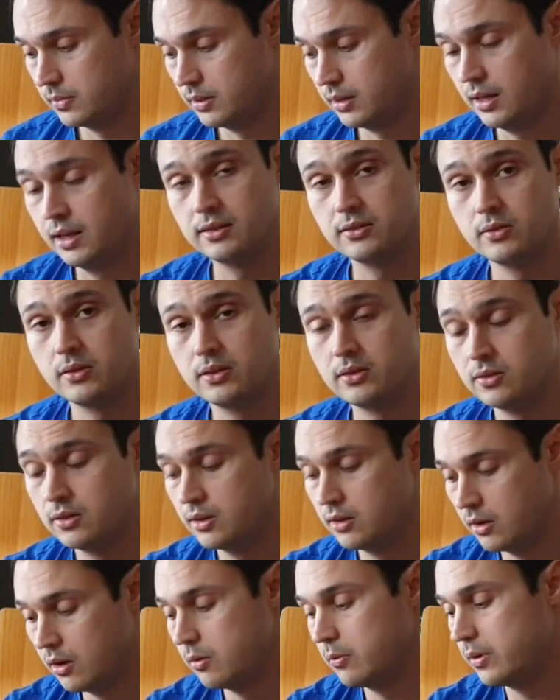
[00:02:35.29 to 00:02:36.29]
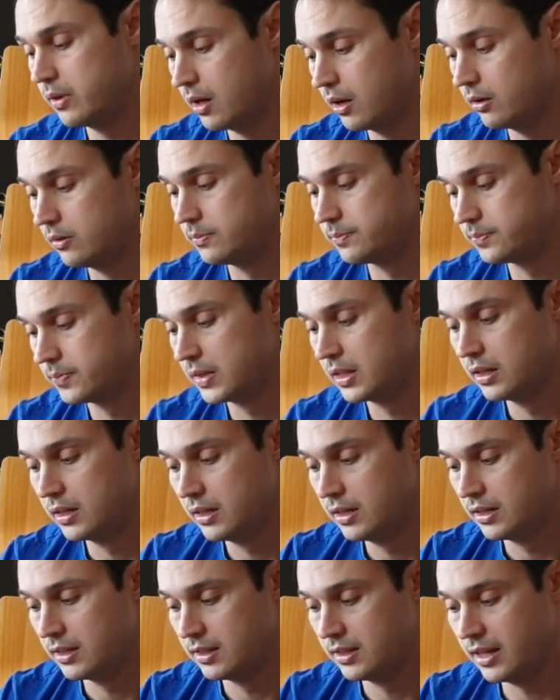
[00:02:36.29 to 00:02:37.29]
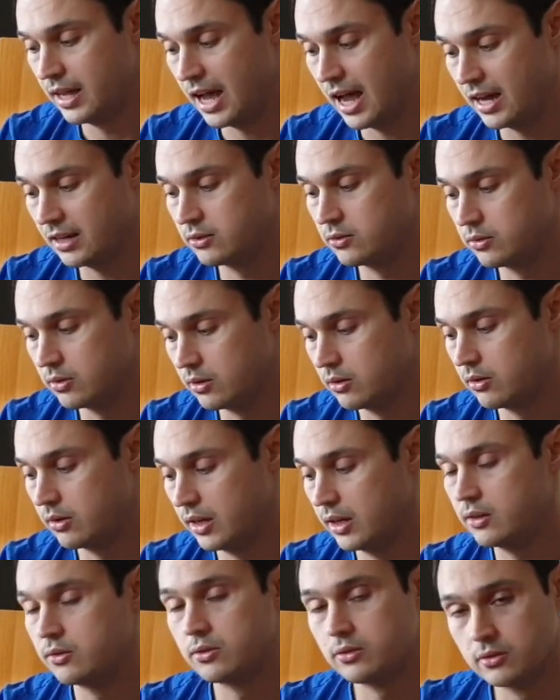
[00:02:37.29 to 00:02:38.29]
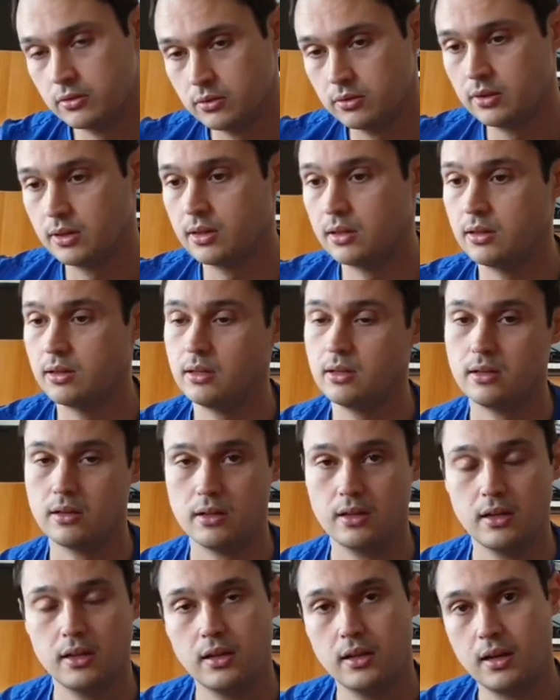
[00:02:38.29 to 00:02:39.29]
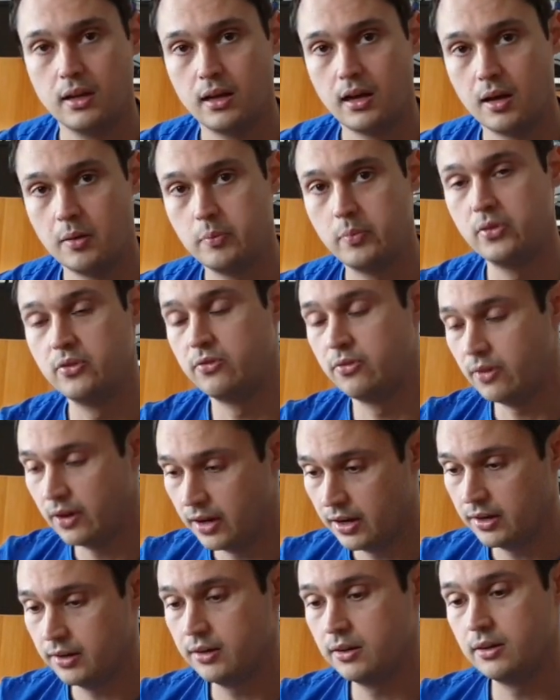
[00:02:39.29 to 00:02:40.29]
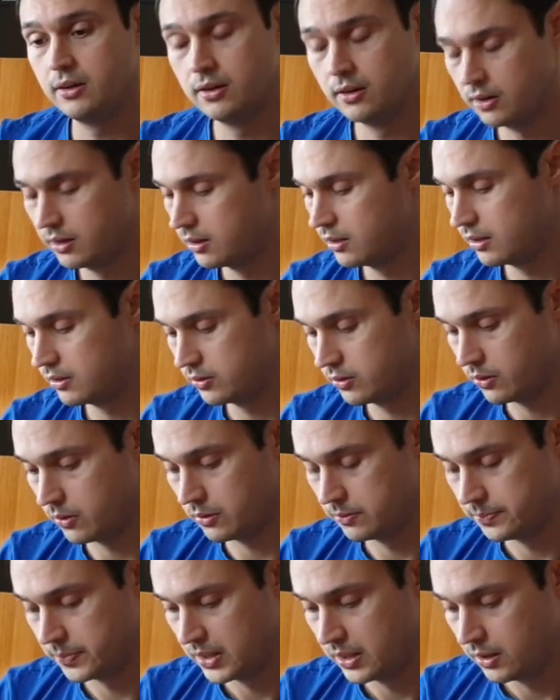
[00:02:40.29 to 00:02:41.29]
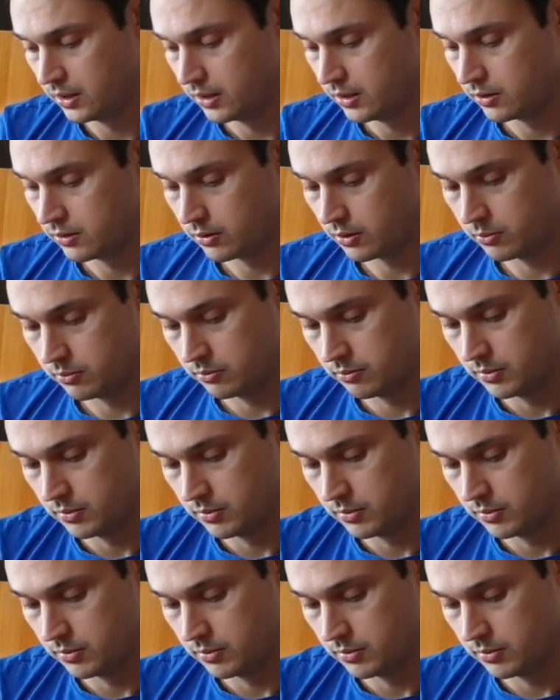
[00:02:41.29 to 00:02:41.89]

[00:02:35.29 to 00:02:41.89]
electricity, not without the actual connection to the amplifier and so on. So